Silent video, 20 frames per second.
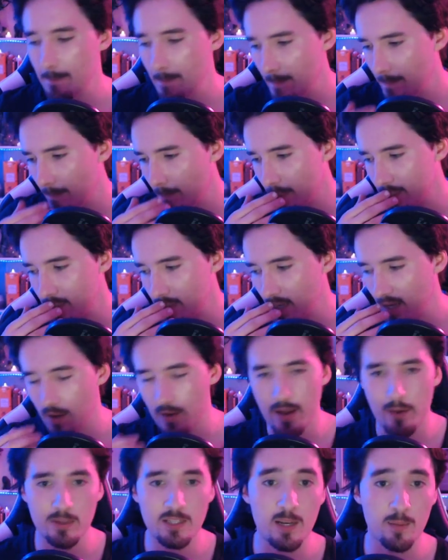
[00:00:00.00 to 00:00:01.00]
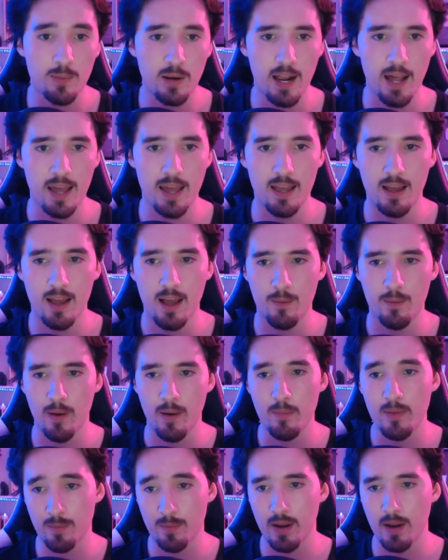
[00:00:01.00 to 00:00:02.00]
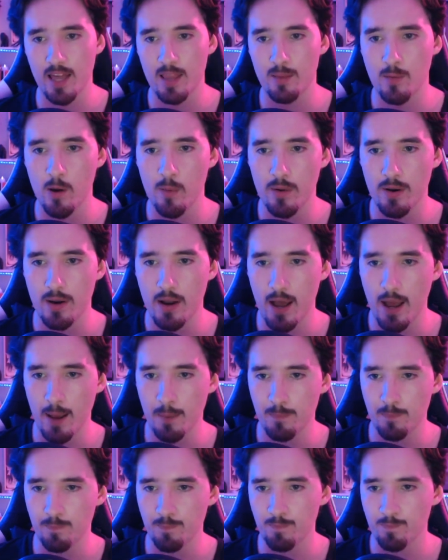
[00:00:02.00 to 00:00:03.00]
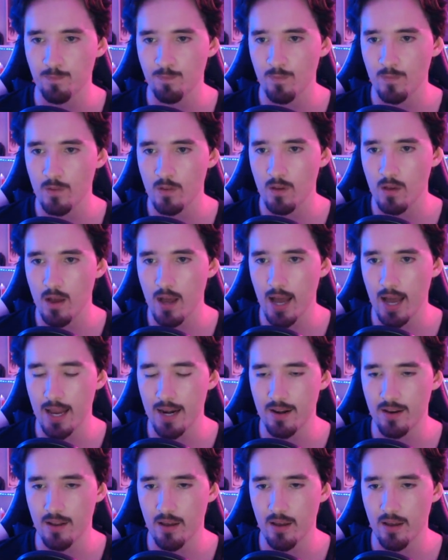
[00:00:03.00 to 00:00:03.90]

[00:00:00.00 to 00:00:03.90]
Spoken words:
What was I saying? Oh yeah, I was in a play. I'm in a play at the moment, and